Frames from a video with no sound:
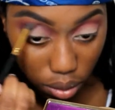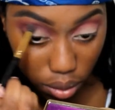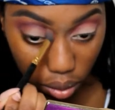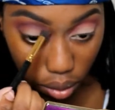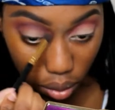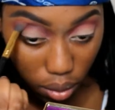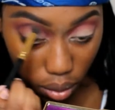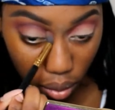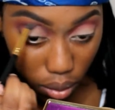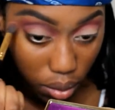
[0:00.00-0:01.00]
then I will
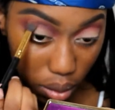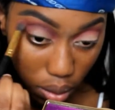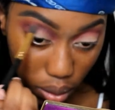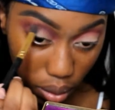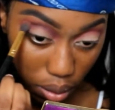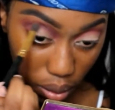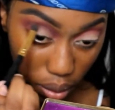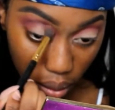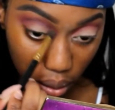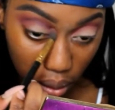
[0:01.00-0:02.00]
be smoothing it out
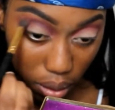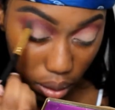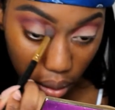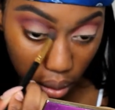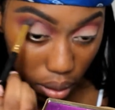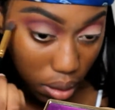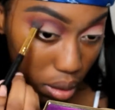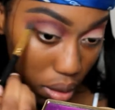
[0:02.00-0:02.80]
with the brush